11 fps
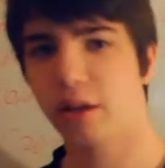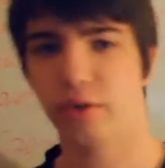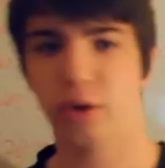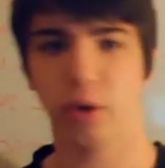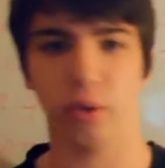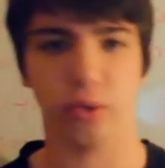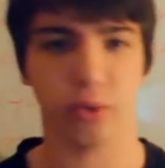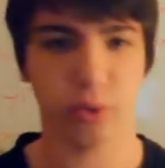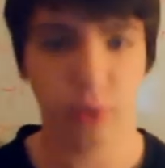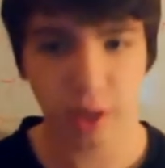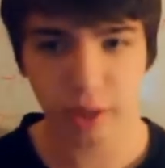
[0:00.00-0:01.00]
If you don't
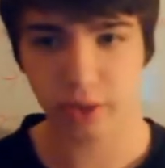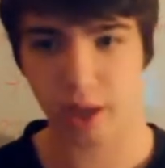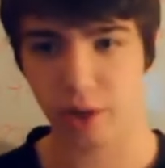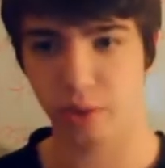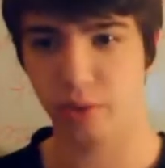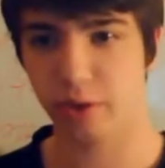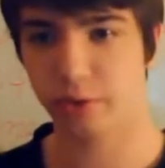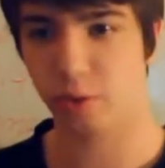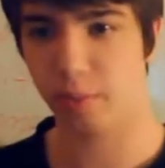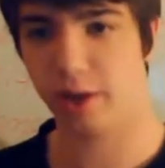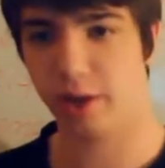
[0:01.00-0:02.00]
do this and you
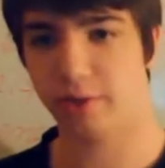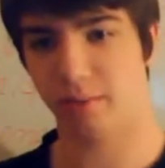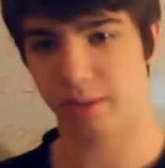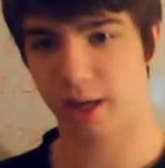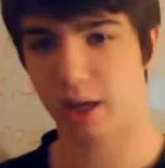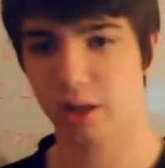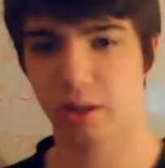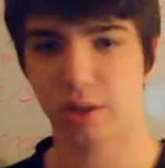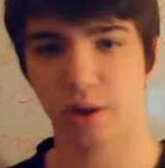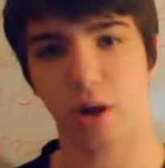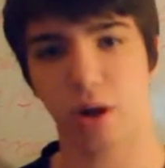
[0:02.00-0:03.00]
disobey this obligation,
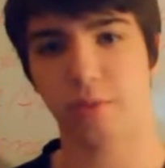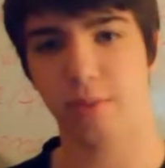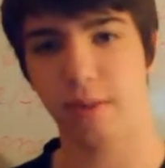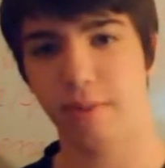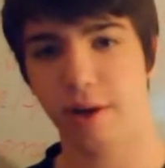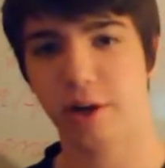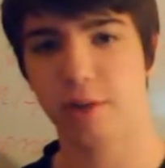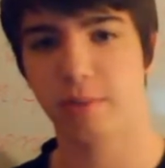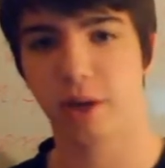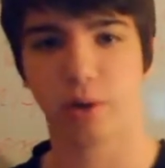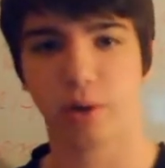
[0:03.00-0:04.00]
there ought to be a
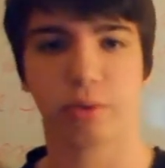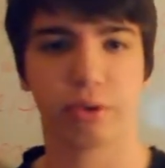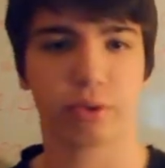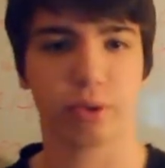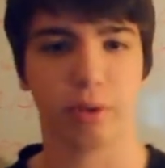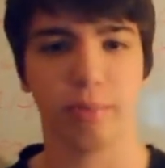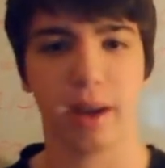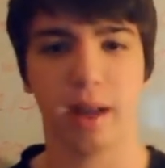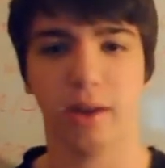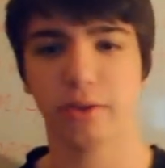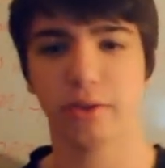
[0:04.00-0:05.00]
punishment in order to restore the
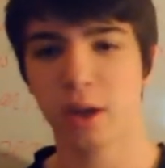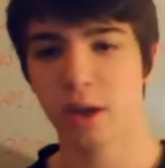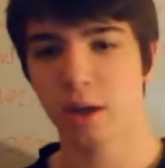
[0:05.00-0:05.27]
balance,